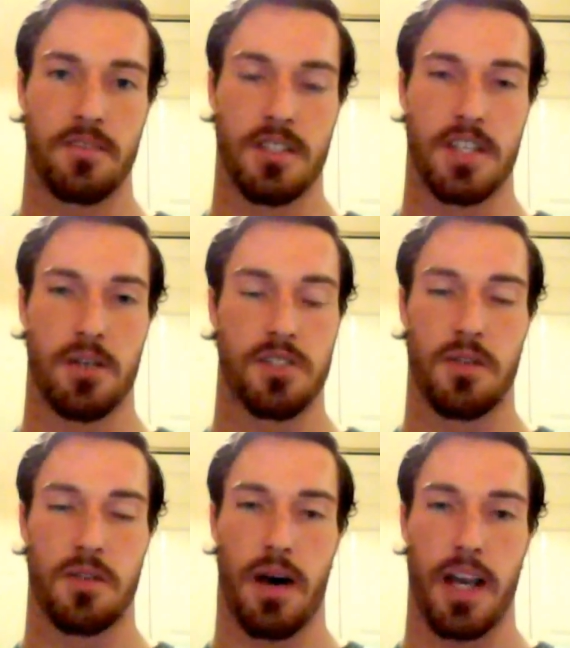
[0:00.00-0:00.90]
stick with
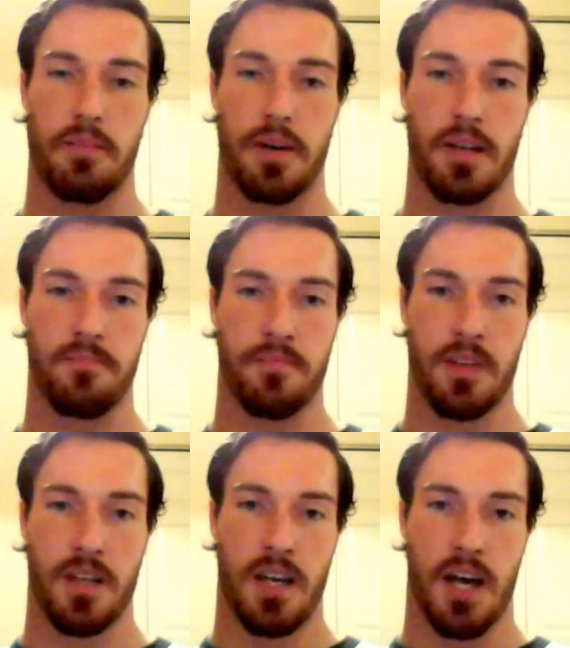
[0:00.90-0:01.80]
somebody, but
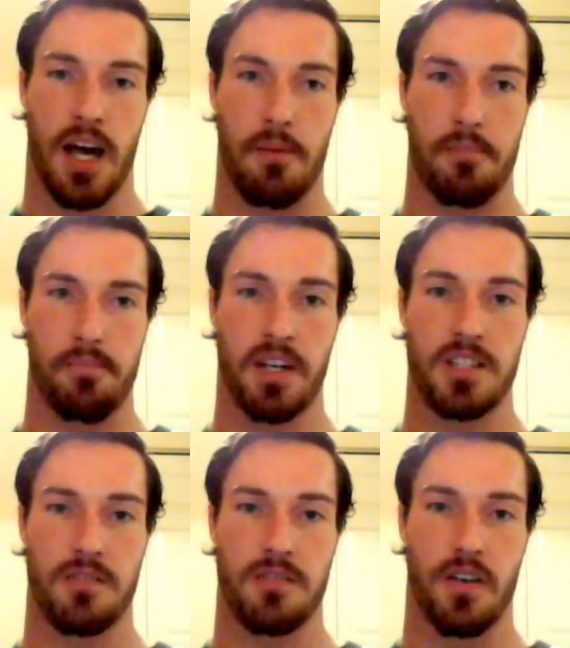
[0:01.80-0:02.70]
um, because of,